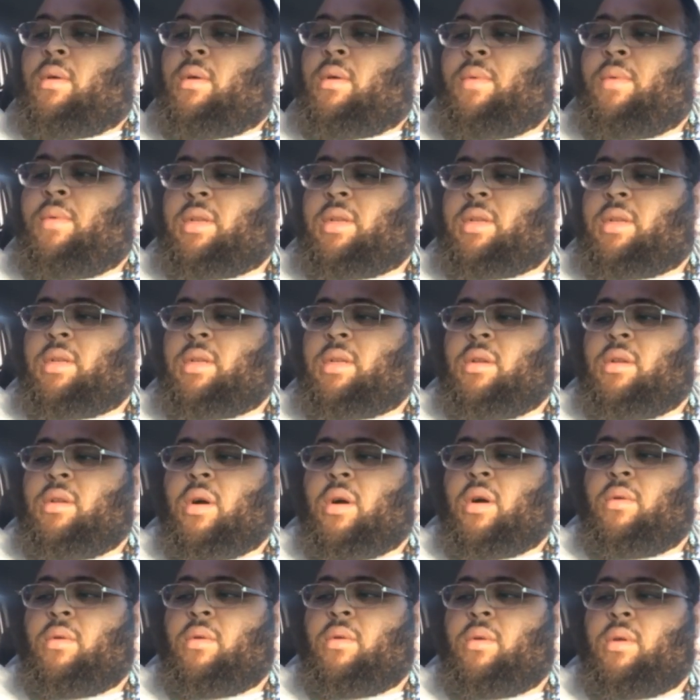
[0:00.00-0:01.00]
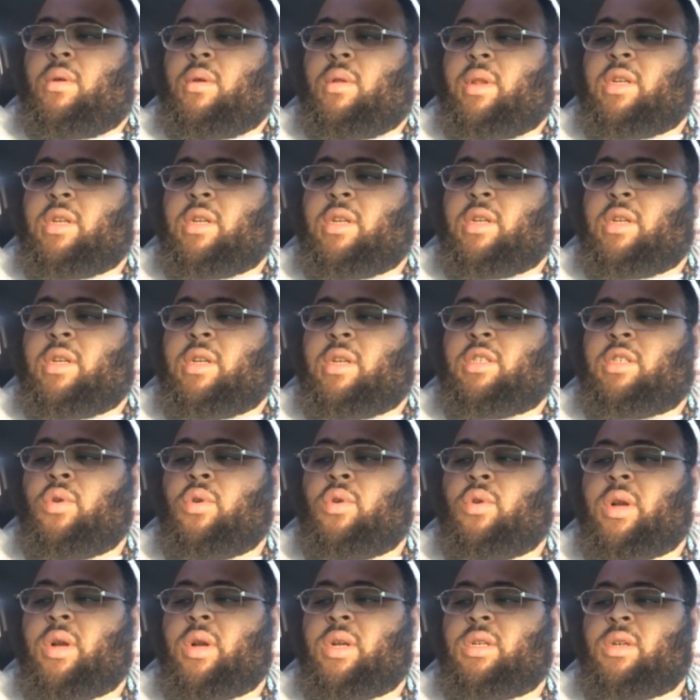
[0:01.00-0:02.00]
which, there's a
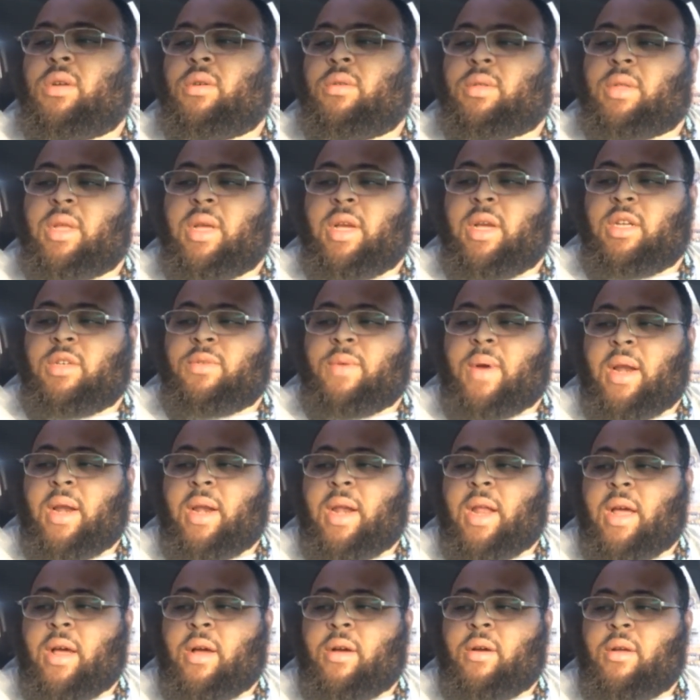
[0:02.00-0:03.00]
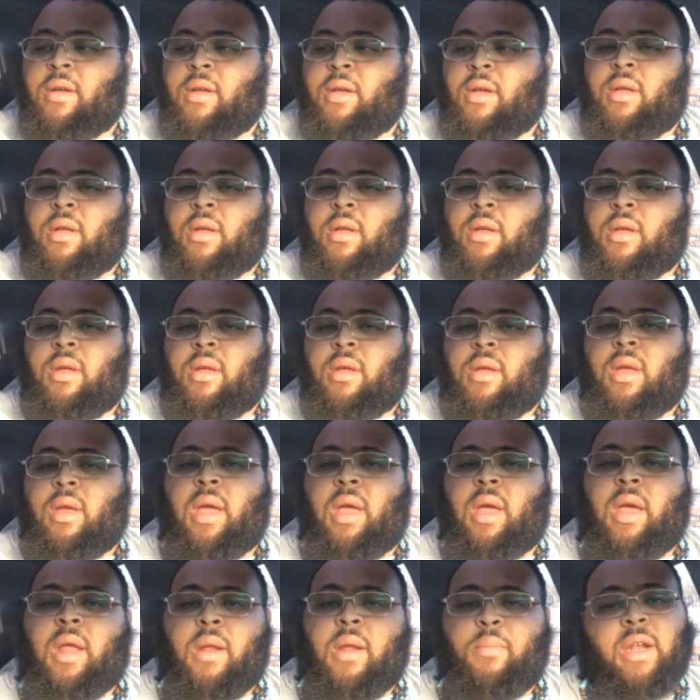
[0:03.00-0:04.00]
shortage on things right now
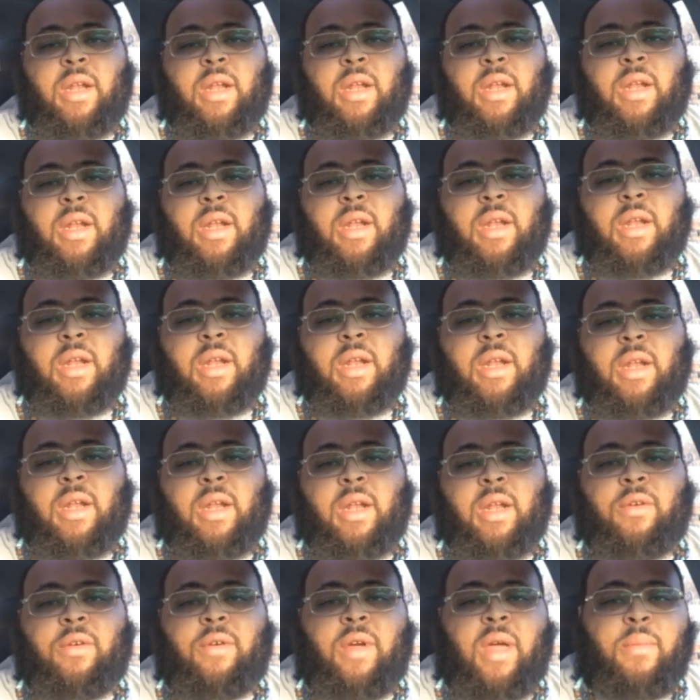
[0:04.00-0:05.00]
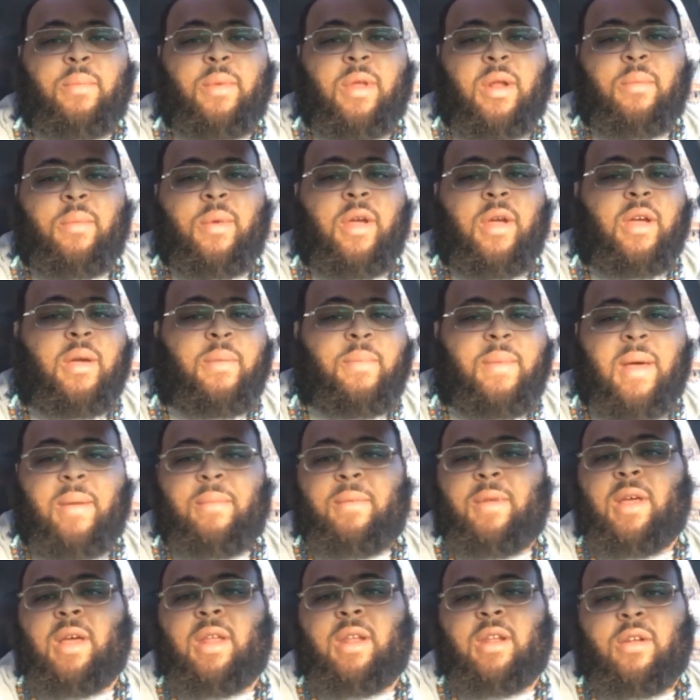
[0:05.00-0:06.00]
in America, Babylon the Great, but America,
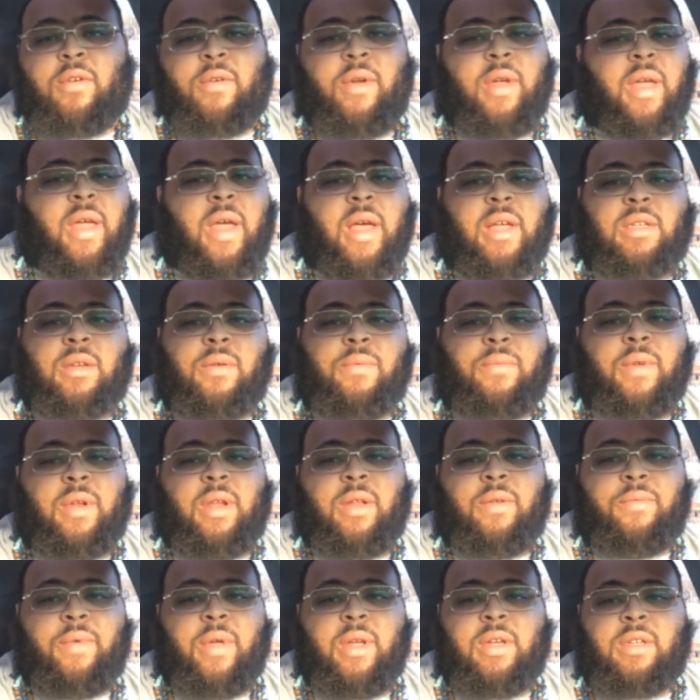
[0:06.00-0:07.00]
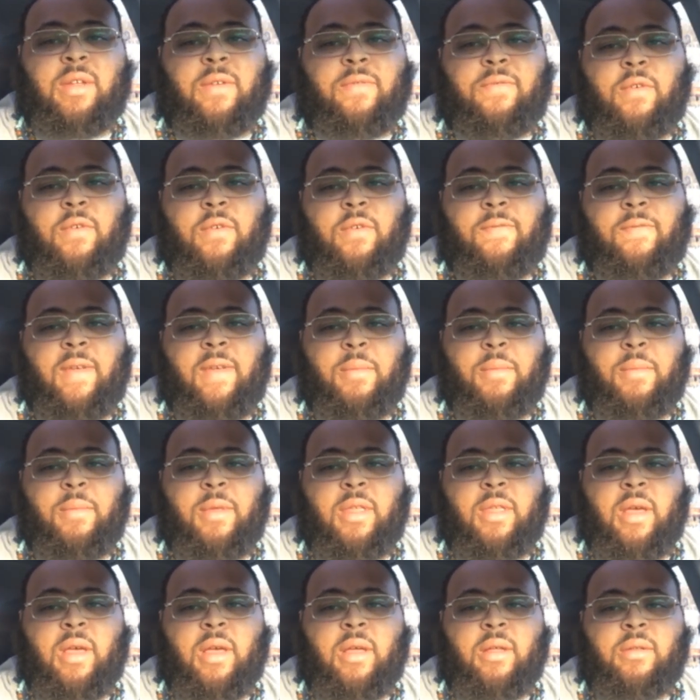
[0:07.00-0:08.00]
Babylon the Great hasn't really reached a full
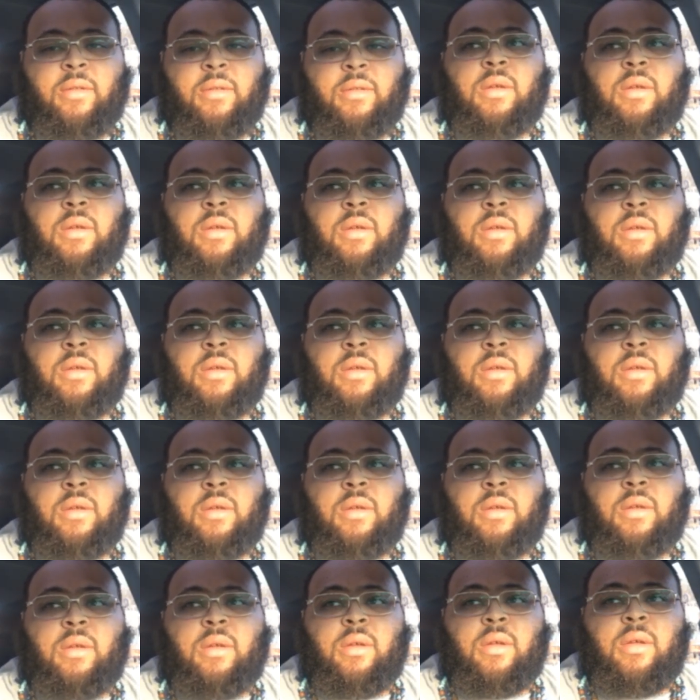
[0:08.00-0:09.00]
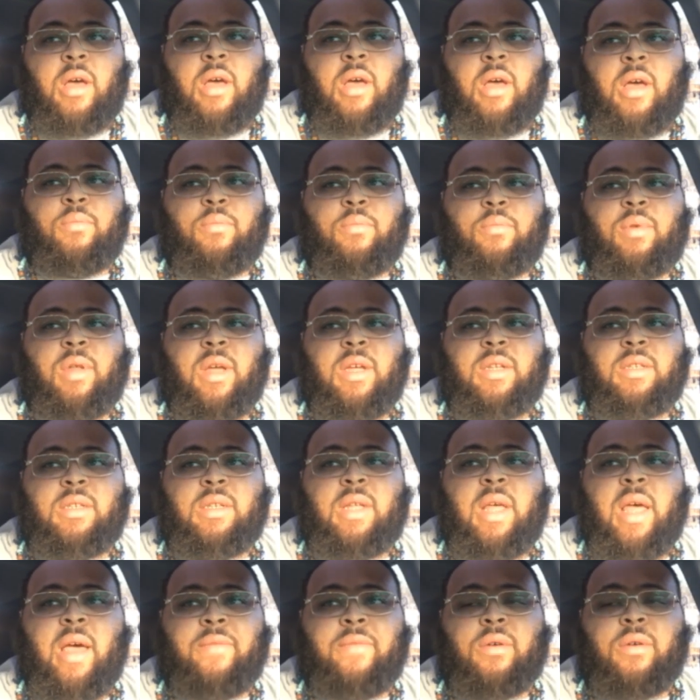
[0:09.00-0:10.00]
famine yet, okay? Other places
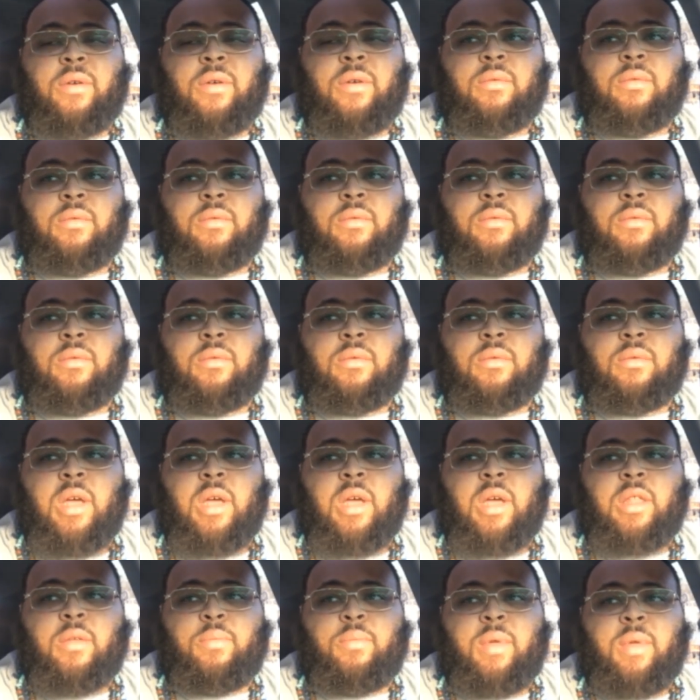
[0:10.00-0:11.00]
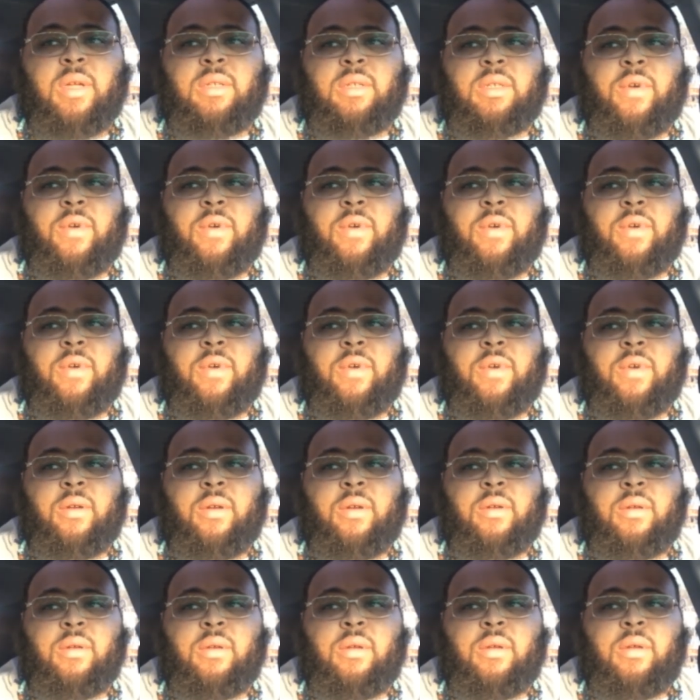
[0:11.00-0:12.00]
have, though. Other places have
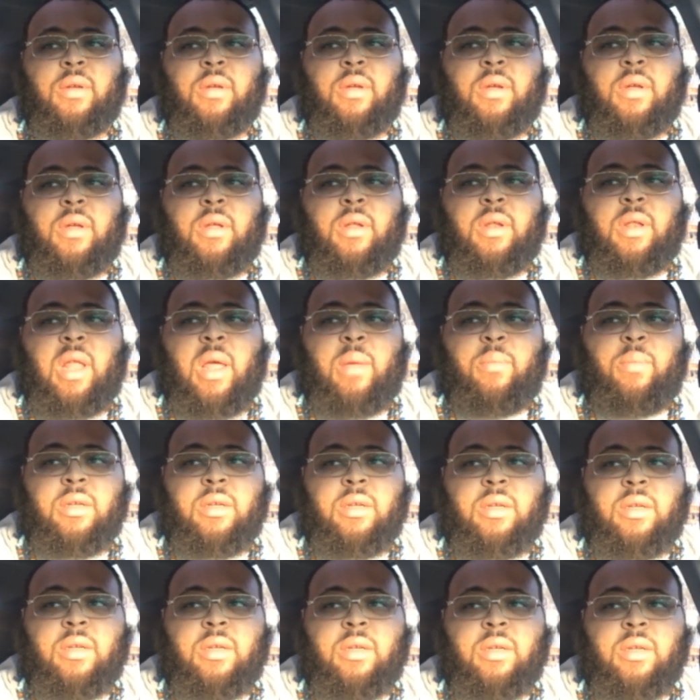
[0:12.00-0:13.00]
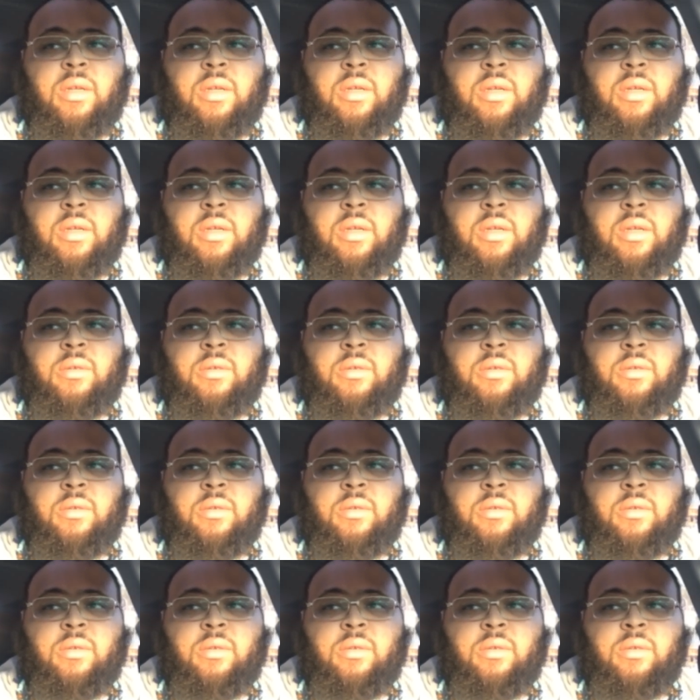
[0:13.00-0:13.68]
where they barely have anything,